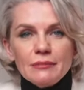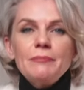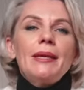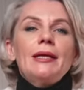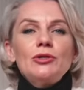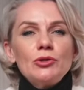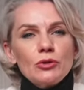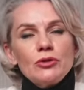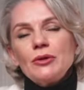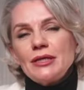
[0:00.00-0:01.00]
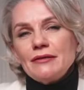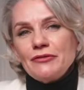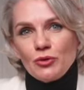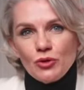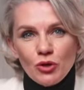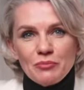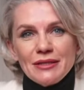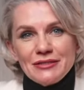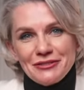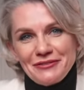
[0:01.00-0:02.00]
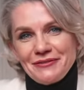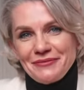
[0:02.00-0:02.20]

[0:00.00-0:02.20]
make sure to leave your comments.